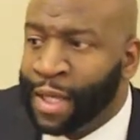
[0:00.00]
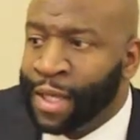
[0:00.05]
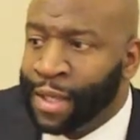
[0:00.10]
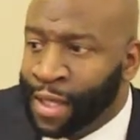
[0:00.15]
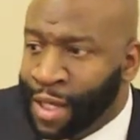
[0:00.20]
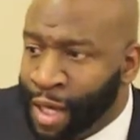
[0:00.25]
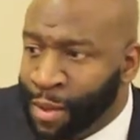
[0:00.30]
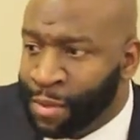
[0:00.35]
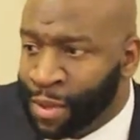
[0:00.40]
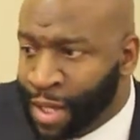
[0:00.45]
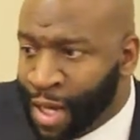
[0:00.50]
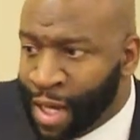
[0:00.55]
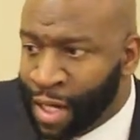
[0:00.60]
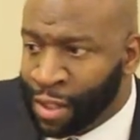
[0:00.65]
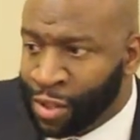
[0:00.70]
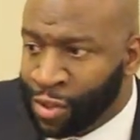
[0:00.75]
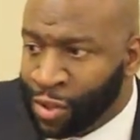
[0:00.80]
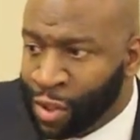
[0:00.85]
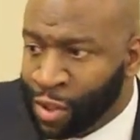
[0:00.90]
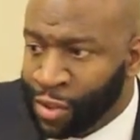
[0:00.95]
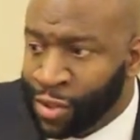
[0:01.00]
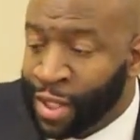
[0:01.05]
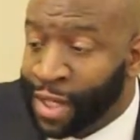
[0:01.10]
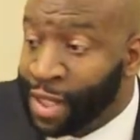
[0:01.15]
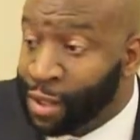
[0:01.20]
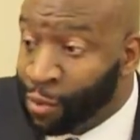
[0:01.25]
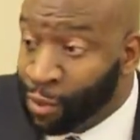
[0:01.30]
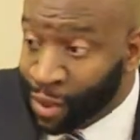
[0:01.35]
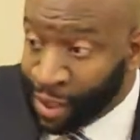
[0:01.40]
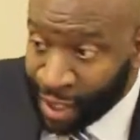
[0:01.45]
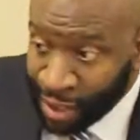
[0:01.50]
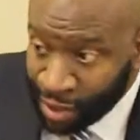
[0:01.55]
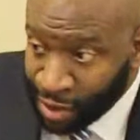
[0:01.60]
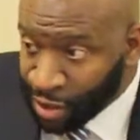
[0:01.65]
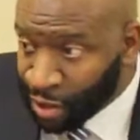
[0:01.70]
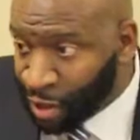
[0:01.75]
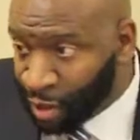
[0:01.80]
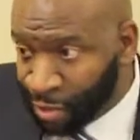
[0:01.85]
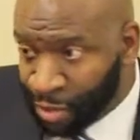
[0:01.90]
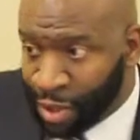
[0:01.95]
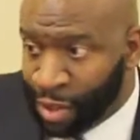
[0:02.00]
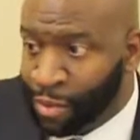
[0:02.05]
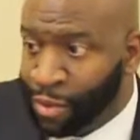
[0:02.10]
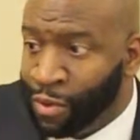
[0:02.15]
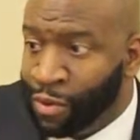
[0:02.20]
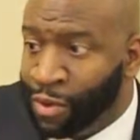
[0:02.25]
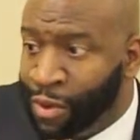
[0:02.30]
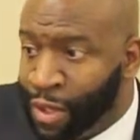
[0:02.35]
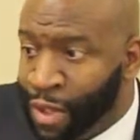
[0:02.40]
that I'm the kind of judge that can relate to young people